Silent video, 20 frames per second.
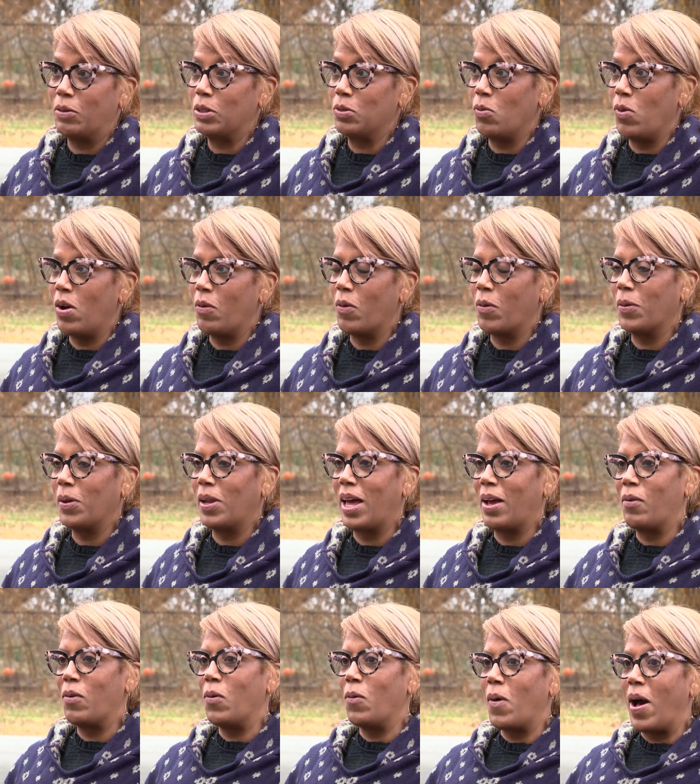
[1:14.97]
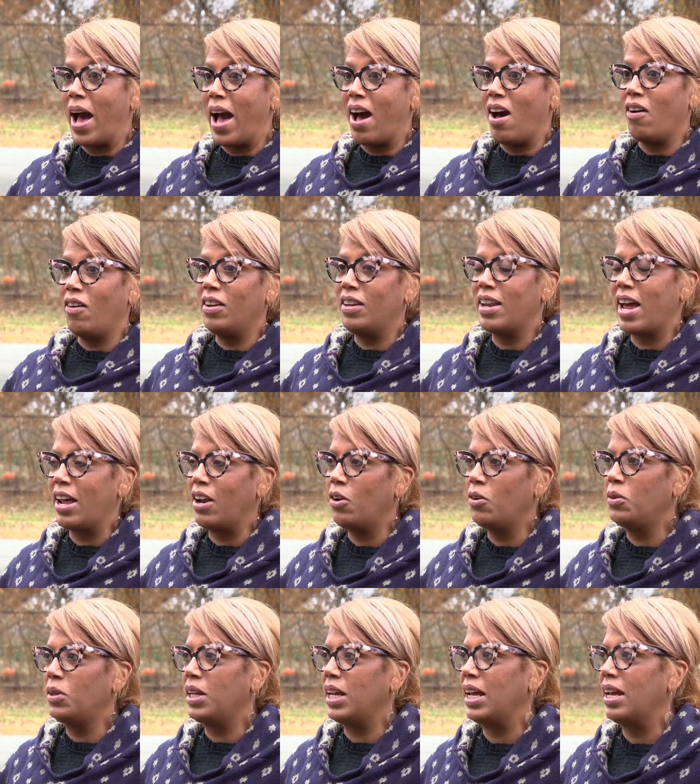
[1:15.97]
was one we were like, well, wow, not
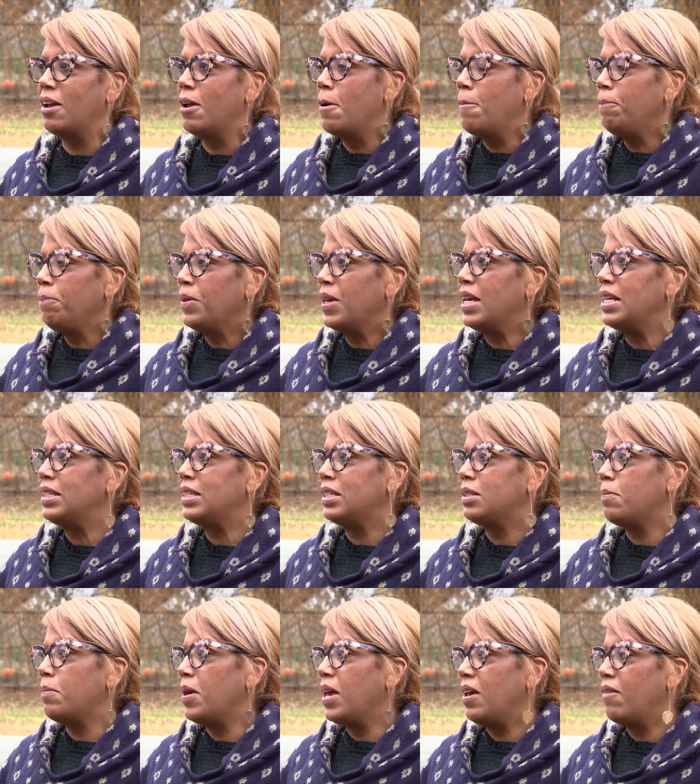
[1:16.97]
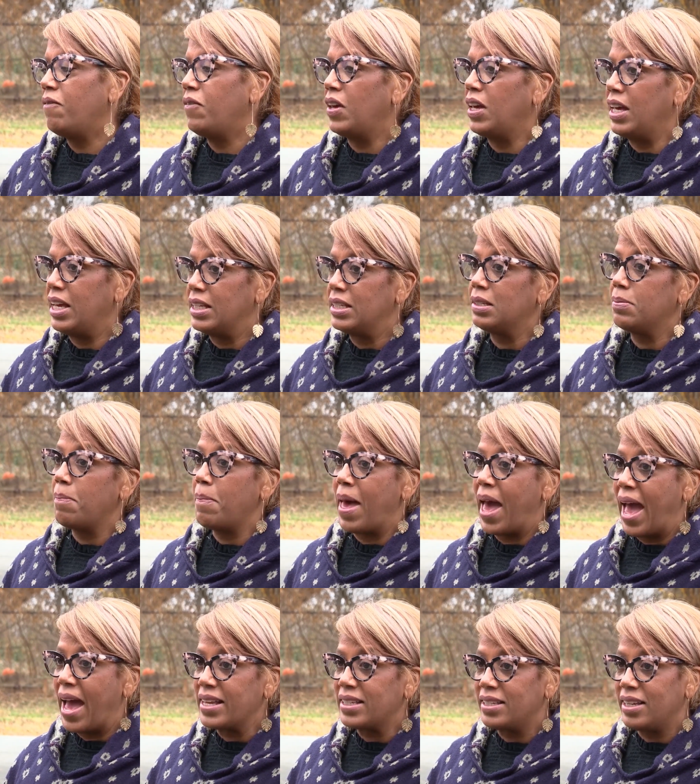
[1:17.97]
only it's, it's if it's
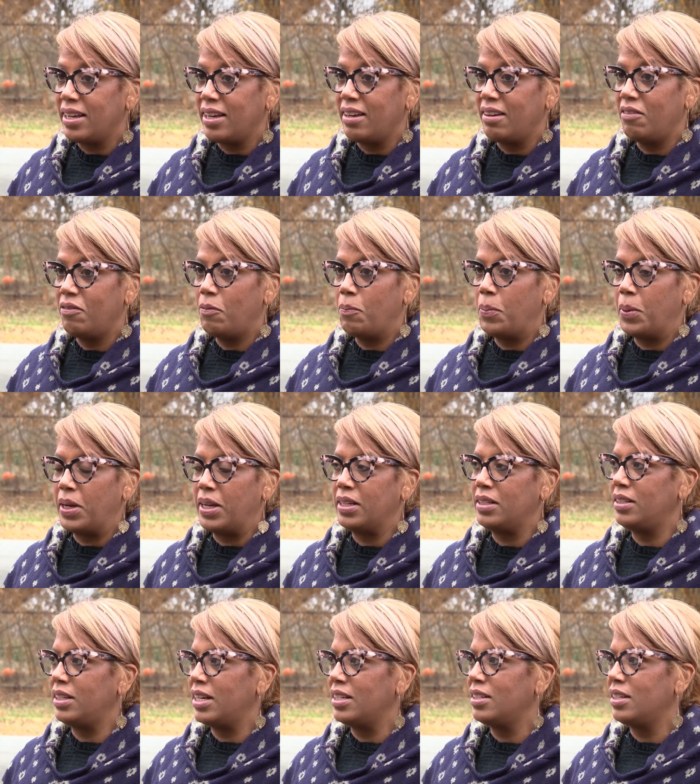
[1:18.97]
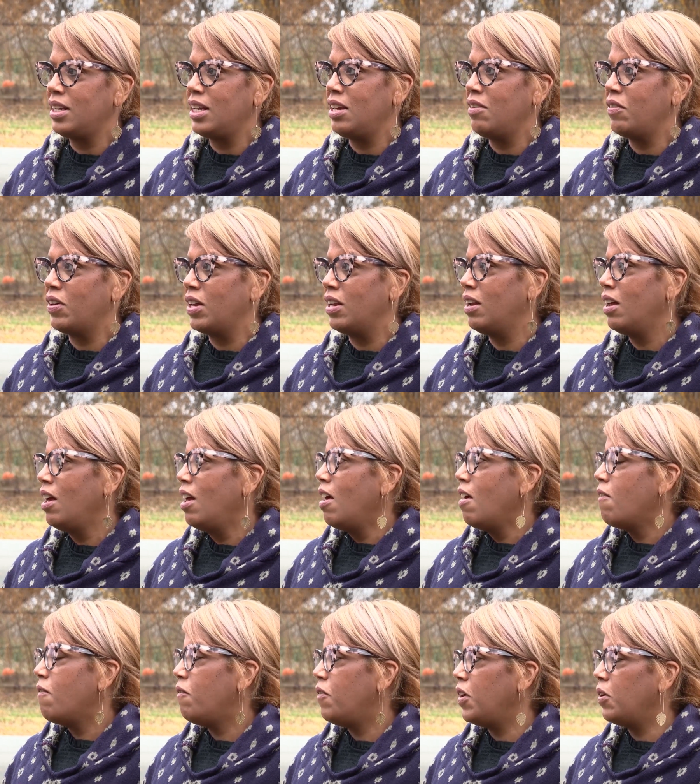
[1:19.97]
massive, but it doesn't even
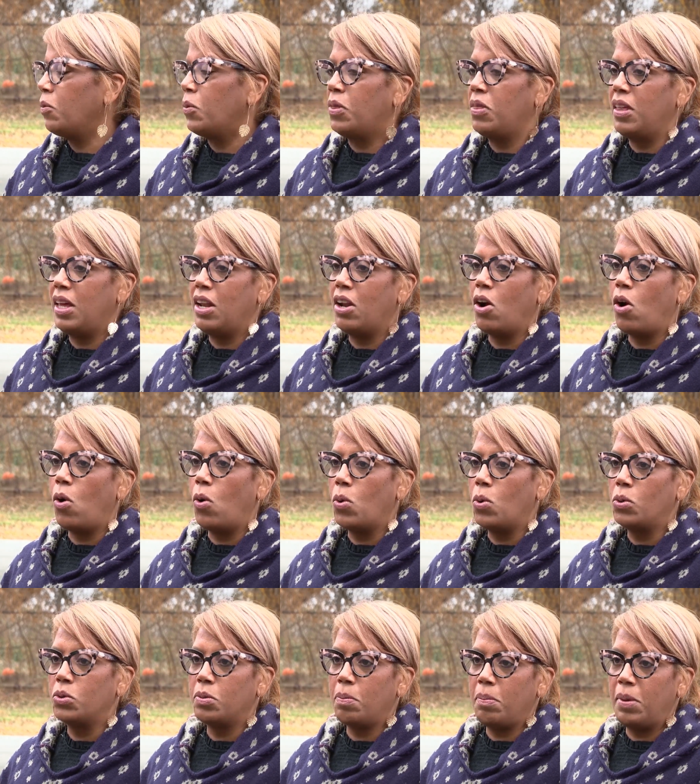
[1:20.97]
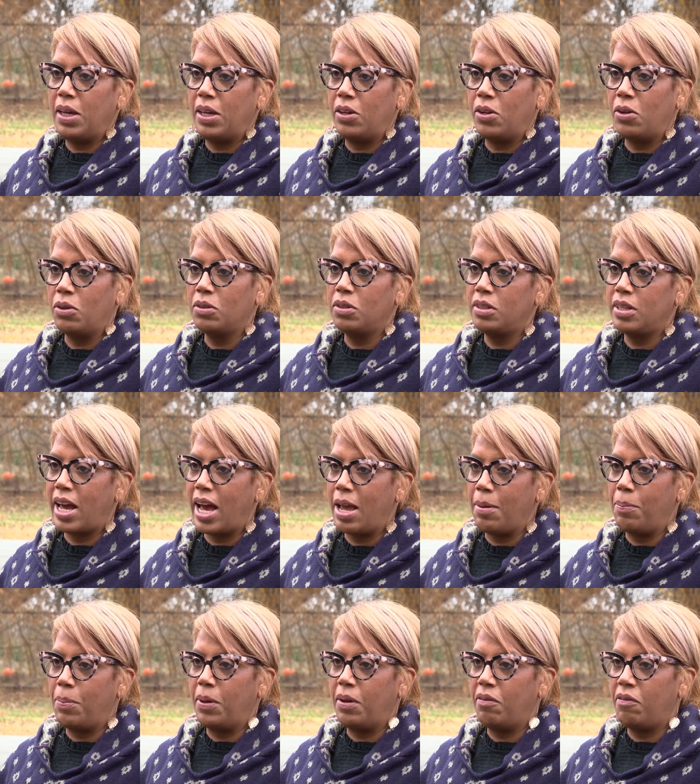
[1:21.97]
fit within an old mill
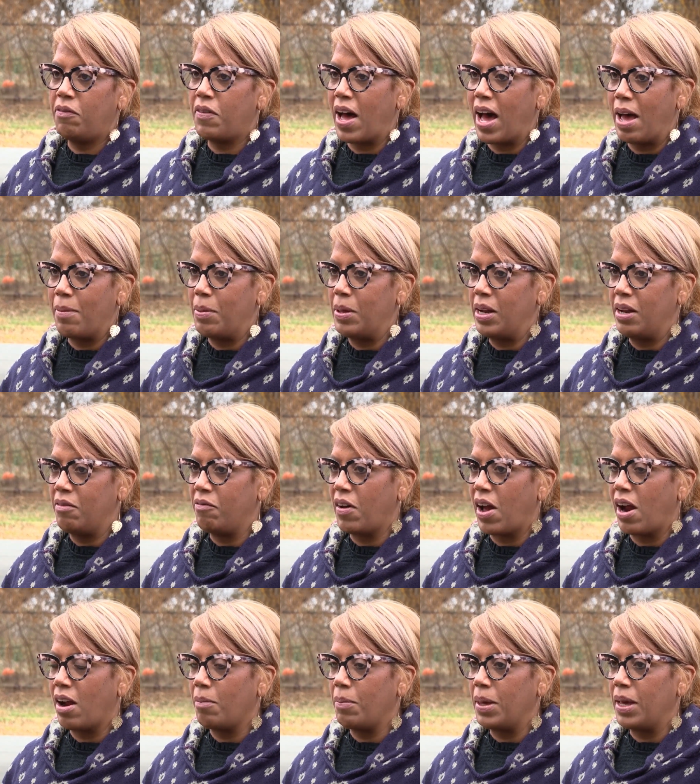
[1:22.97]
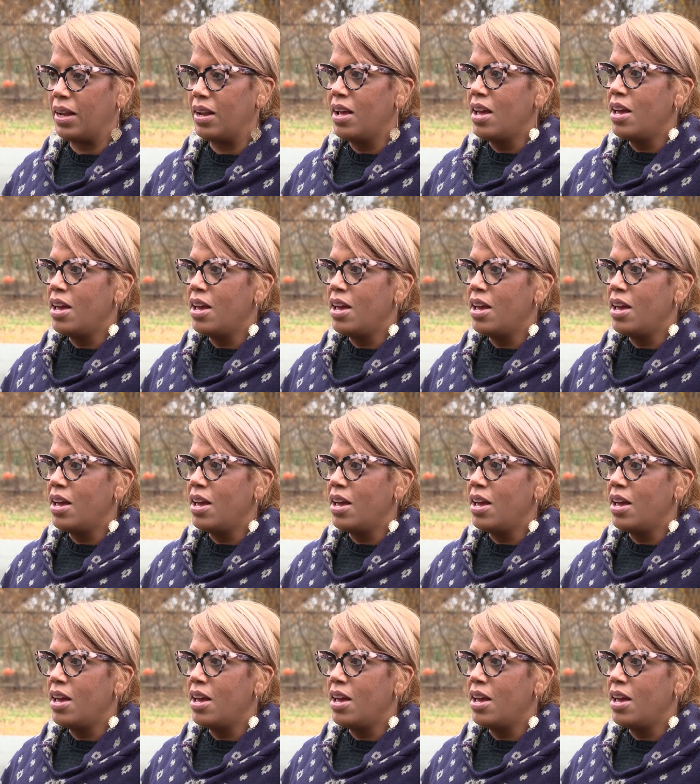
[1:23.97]
type of vibe and environment.